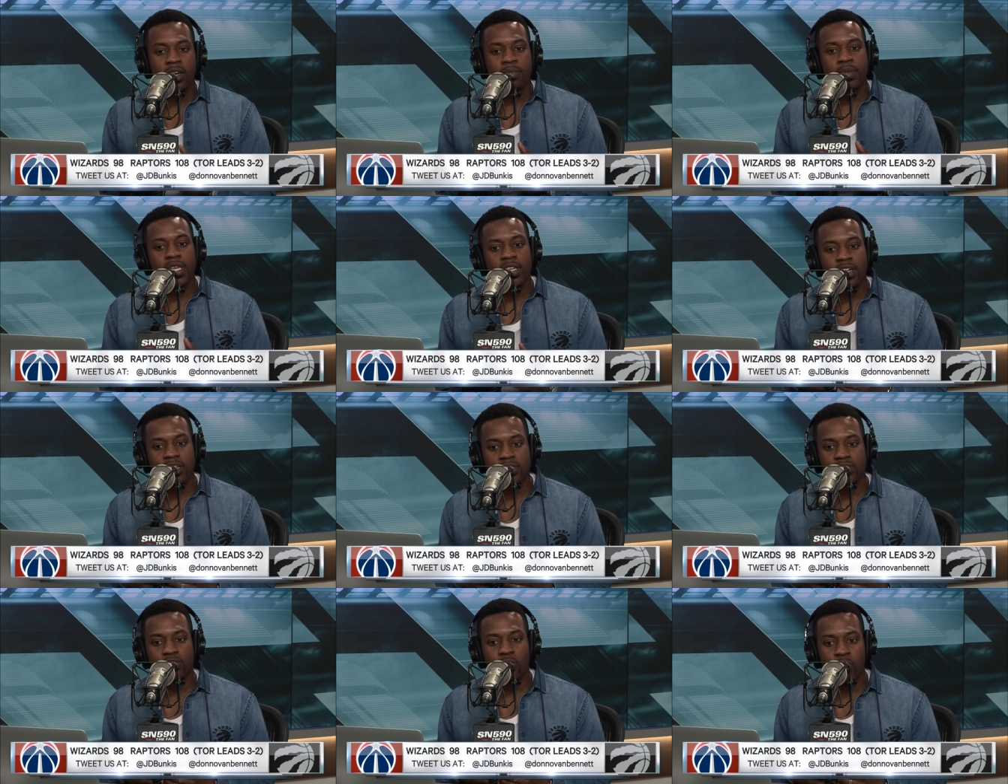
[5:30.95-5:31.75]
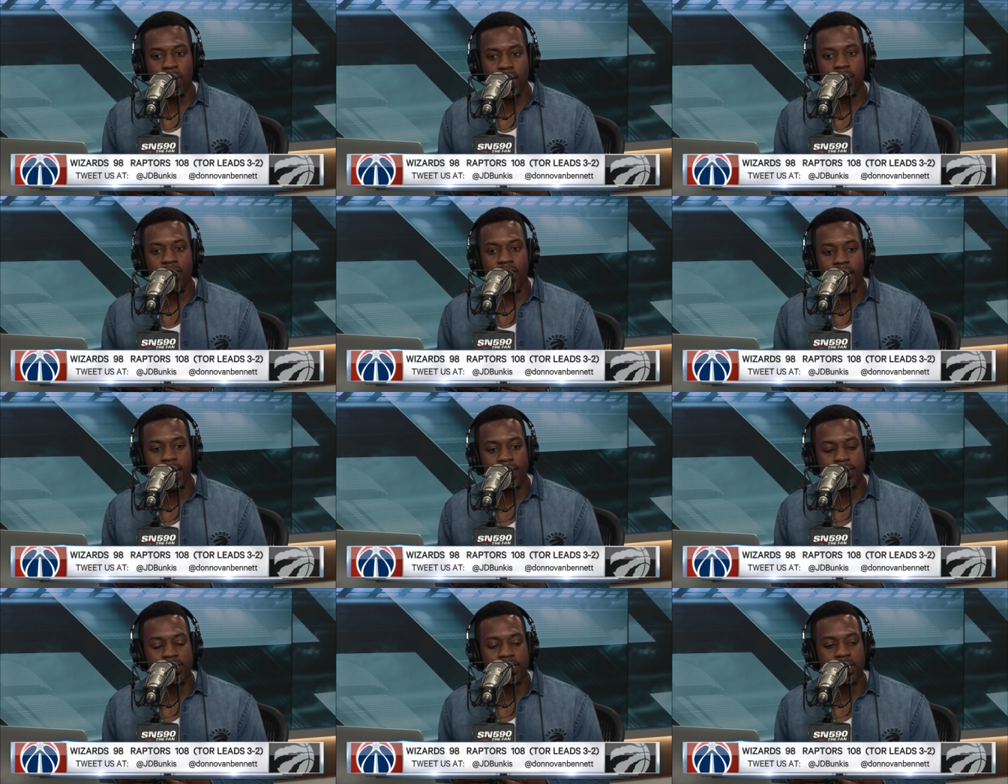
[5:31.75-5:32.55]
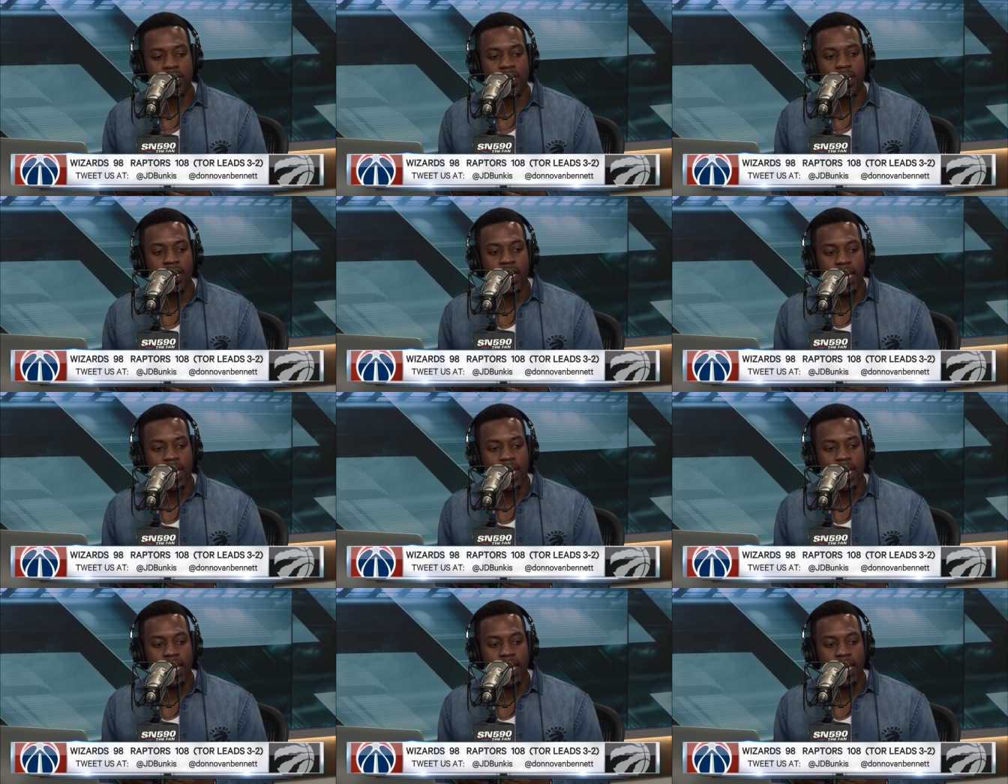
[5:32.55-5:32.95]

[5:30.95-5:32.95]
because Dwane Casey,